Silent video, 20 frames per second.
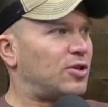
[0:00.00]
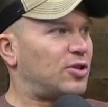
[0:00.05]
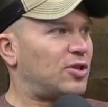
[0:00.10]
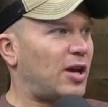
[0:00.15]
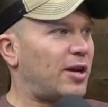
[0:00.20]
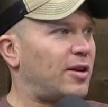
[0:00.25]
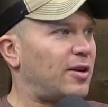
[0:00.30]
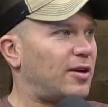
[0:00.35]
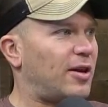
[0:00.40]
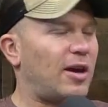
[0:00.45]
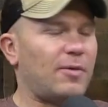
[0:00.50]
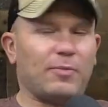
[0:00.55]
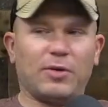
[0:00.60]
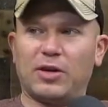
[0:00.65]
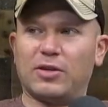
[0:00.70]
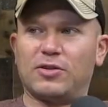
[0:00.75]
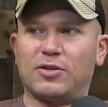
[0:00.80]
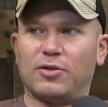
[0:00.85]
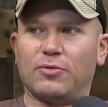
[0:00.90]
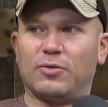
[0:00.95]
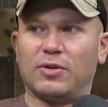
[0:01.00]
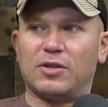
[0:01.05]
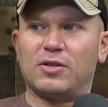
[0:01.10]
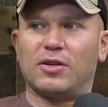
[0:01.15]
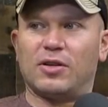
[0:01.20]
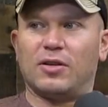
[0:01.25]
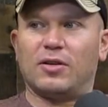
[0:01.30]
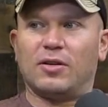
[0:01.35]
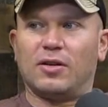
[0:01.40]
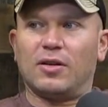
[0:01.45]
21-9 at
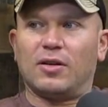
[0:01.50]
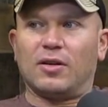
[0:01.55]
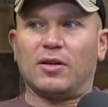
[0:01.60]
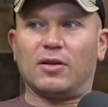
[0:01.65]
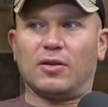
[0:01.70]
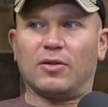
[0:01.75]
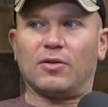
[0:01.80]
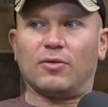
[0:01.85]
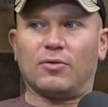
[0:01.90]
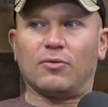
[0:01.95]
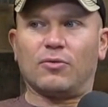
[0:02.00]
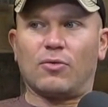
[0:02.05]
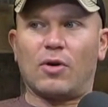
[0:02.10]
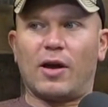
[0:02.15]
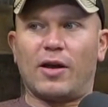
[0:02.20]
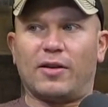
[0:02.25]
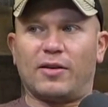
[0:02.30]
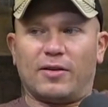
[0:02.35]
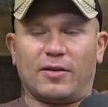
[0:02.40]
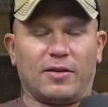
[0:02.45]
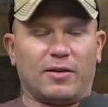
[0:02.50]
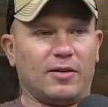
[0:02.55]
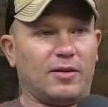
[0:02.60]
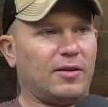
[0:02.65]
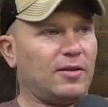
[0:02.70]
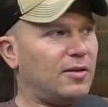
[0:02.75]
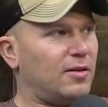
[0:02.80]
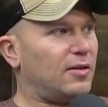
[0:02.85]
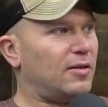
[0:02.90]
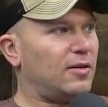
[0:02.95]
the end of the first quarter in the
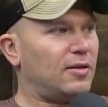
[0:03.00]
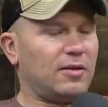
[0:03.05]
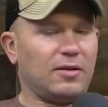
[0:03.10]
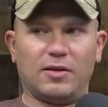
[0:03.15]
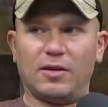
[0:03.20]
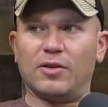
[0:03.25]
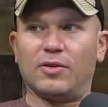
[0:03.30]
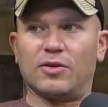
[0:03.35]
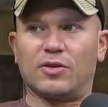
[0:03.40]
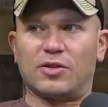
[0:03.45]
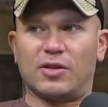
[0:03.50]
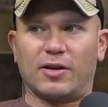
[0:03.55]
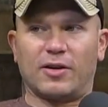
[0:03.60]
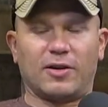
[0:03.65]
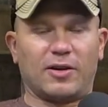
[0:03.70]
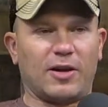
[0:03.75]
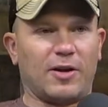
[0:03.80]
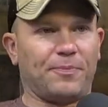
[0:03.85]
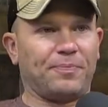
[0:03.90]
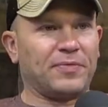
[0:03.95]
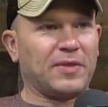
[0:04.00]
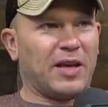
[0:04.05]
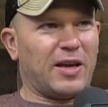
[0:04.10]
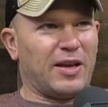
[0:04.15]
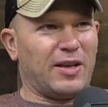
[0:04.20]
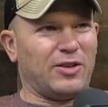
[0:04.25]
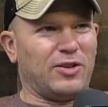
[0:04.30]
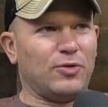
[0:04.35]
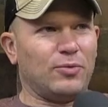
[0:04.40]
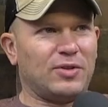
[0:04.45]
second game against UNC.
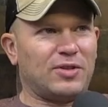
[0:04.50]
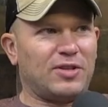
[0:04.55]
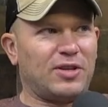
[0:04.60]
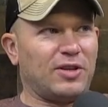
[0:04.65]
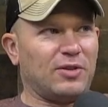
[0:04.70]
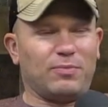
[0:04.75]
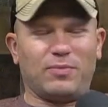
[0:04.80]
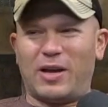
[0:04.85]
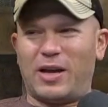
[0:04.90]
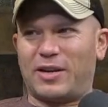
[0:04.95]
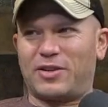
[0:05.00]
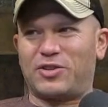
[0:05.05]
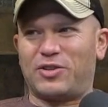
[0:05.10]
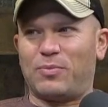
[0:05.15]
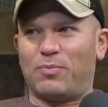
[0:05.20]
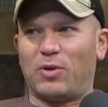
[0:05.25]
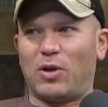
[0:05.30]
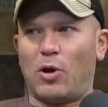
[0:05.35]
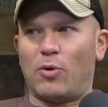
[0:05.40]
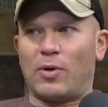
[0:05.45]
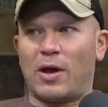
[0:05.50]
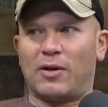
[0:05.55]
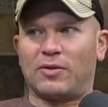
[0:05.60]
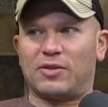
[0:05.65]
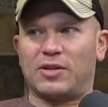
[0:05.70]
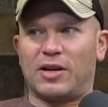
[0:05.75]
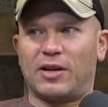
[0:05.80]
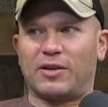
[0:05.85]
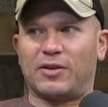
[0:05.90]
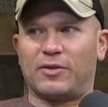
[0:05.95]
And UNC had actually blown out
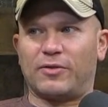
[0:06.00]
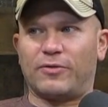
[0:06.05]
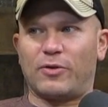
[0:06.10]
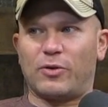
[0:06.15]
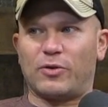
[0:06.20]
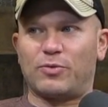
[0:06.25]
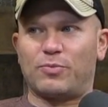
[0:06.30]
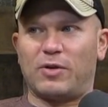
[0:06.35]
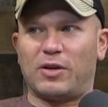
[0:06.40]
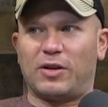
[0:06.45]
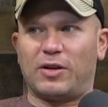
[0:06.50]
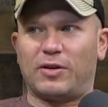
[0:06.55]
Tech in the first meeting.